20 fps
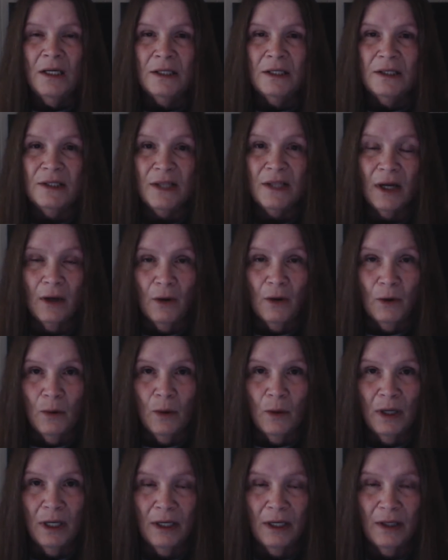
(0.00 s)
So
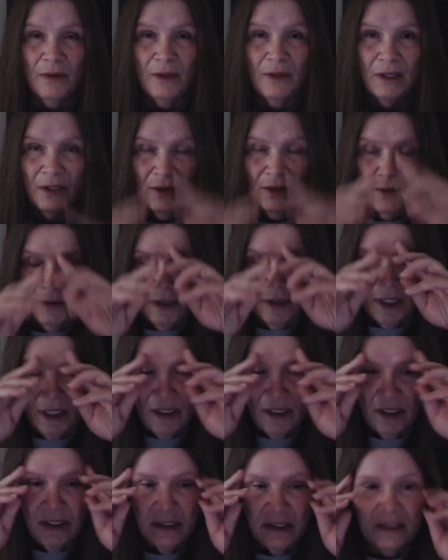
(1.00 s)
there
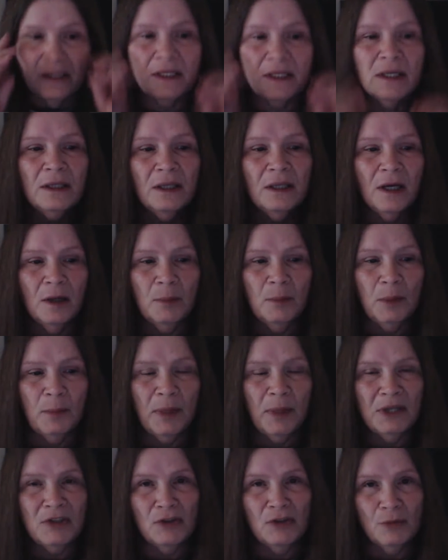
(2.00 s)
is a
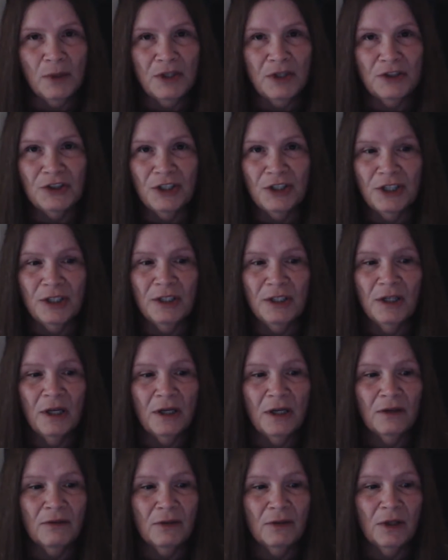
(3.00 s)
perpetuation
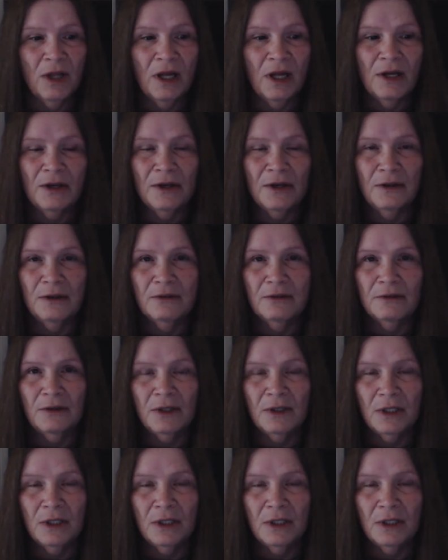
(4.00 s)
of a lot of